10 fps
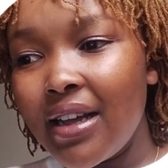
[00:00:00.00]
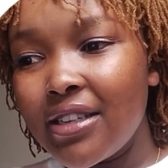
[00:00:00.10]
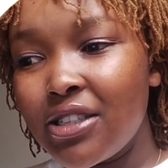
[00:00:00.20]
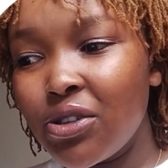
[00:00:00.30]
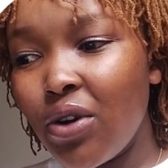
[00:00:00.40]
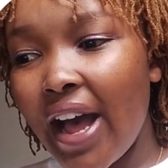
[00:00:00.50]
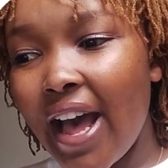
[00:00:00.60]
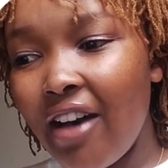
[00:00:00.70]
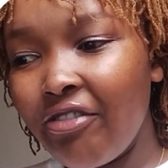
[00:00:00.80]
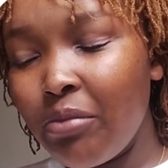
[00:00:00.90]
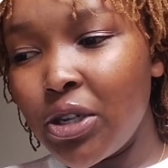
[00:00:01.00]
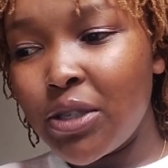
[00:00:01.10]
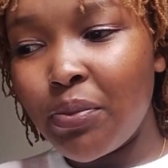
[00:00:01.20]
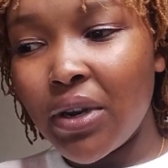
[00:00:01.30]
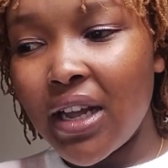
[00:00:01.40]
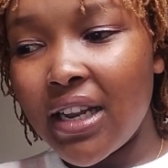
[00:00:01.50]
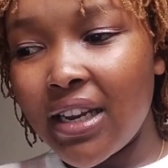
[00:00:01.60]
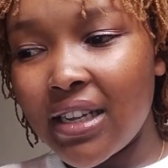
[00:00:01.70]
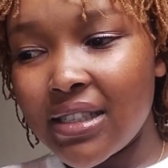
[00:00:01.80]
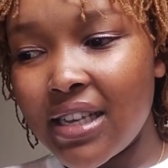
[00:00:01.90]
So I have multiple
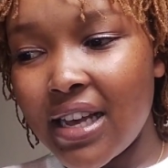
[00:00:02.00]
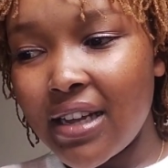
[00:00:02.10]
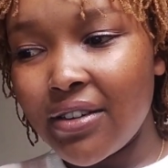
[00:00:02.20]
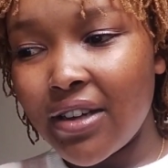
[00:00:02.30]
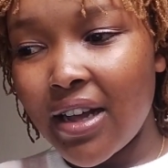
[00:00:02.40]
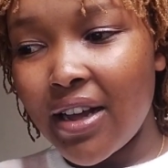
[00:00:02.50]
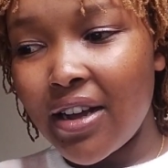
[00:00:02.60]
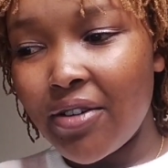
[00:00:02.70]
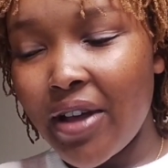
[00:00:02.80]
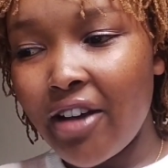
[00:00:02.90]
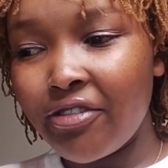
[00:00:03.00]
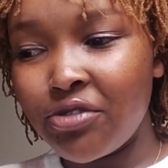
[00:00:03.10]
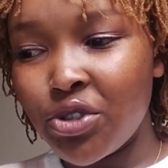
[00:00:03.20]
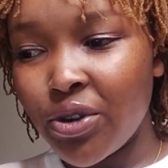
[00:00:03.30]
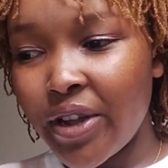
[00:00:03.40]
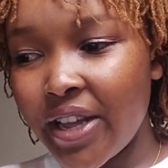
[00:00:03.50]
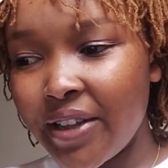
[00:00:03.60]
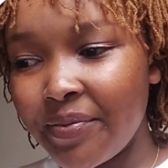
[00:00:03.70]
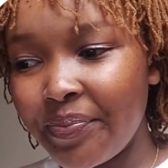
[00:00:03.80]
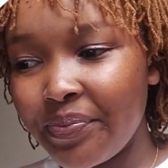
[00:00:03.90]
calendars here. We have
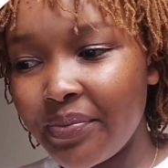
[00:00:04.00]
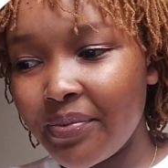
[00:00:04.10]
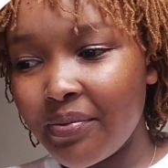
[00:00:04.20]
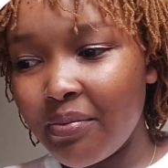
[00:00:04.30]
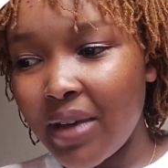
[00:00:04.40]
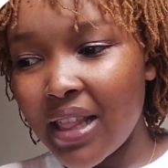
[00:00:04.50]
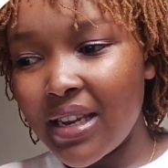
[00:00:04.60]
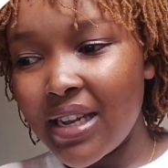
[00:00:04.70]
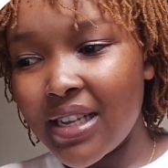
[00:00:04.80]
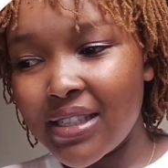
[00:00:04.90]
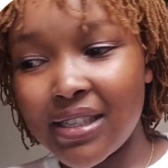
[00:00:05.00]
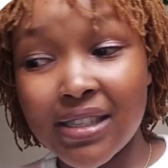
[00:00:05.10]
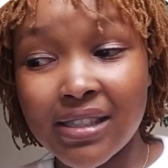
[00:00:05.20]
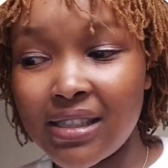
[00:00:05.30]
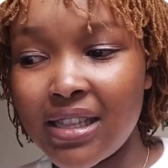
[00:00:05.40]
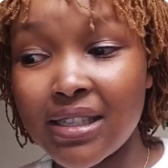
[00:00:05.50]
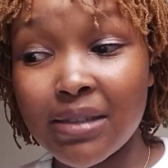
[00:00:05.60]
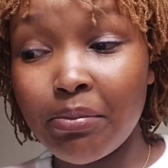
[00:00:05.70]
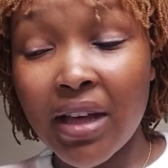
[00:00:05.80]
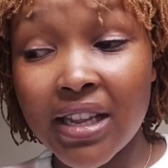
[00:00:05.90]
Joy, birthdays. This
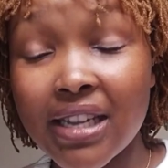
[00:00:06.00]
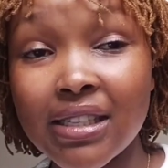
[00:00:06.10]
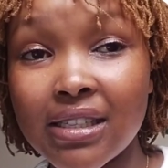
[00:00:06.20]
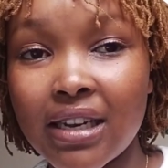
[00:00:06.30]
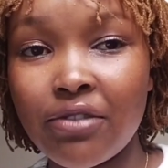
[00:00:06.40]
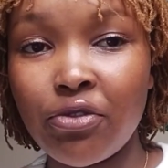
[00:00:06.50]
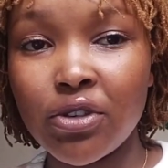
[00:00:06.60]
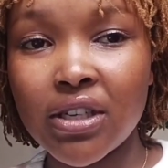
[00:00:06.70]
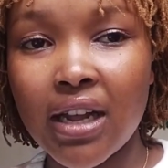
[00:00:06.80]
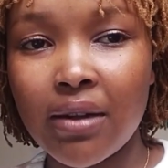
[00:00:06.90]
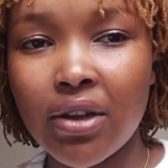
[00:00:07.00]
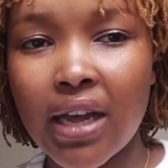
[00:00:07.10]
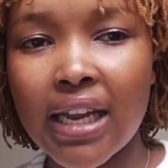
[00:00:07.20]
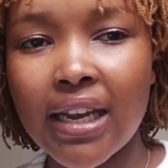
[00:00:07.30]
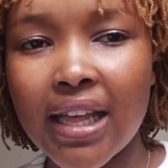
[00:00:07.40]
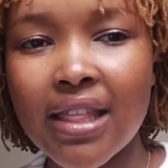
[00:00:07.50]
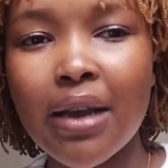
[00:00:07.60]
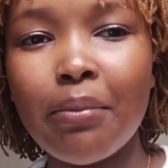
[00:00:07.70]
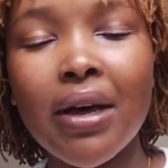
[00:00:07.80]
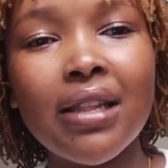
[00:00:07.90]
birthdays is a default calendar. I
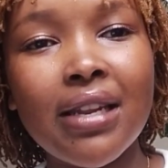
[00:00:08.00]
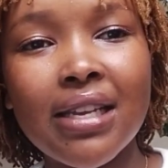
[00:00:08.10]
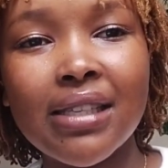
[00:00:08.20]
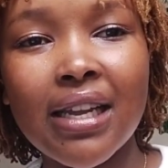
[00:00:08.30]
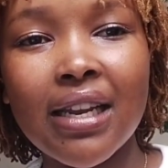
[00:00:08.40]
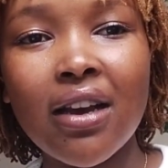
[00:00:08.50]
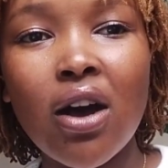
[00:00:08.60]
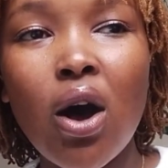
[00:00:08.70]
think birthdays and